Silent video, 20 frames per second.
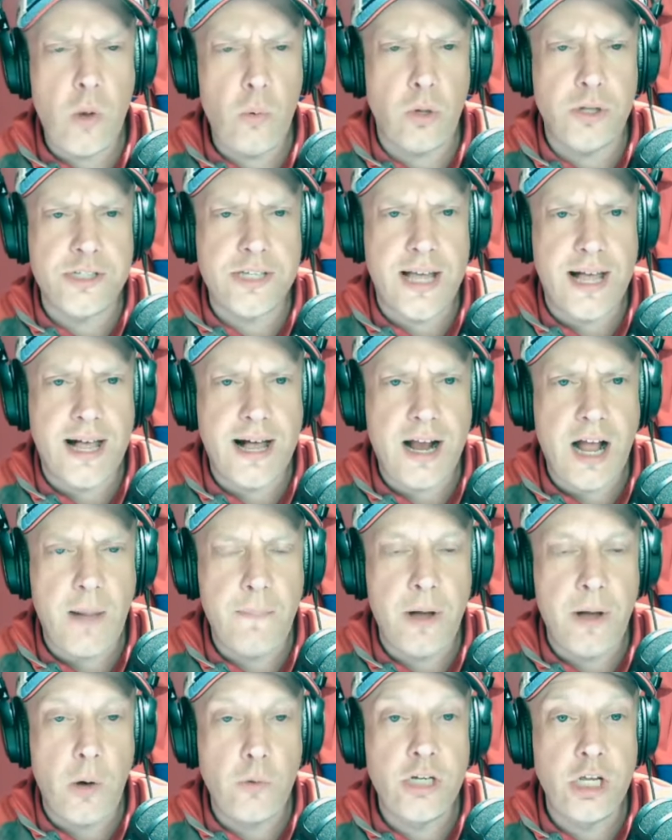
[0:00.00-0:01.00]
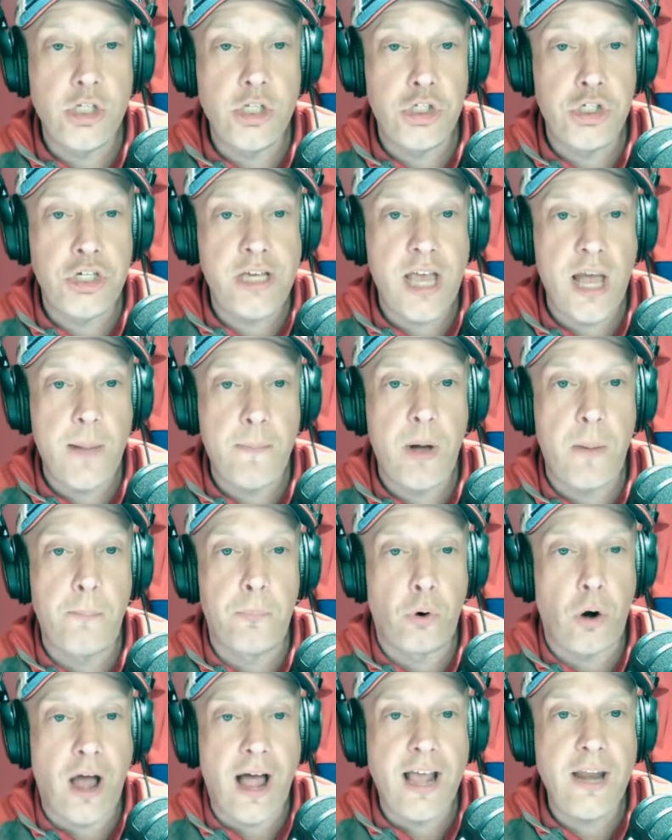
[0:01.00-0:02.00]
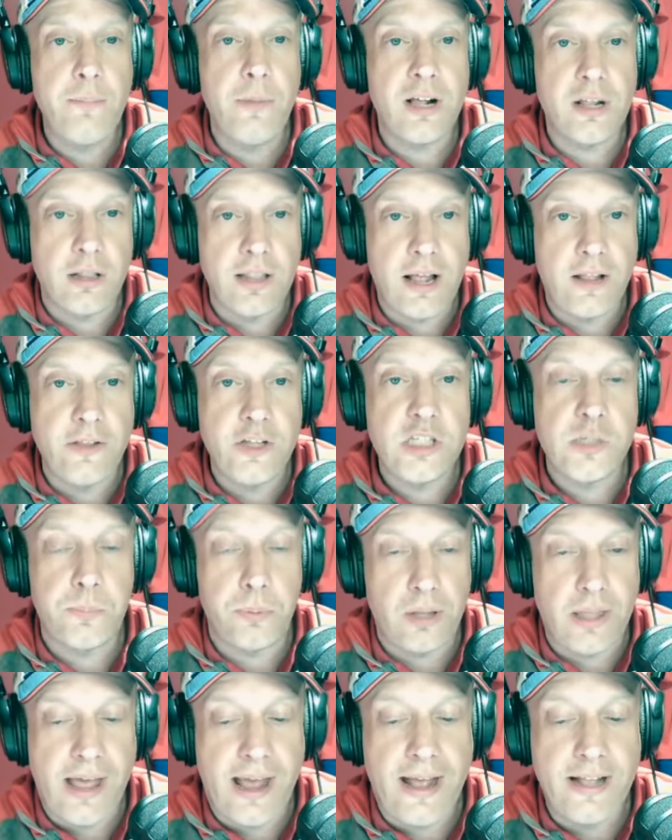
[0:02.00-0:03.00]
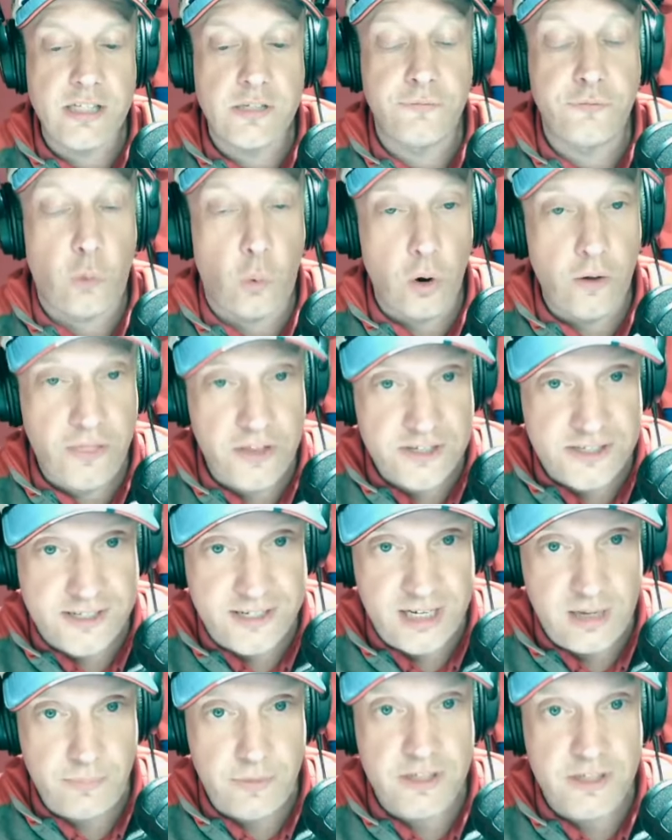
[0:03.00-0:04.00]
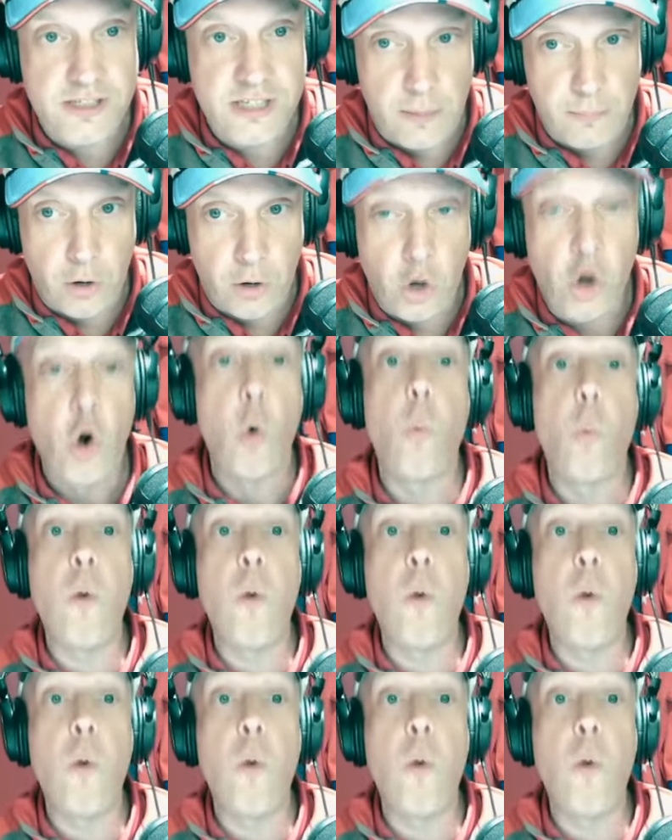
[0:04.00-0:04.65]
we will talk about GM Brian MacLellan's plans for this team this summer.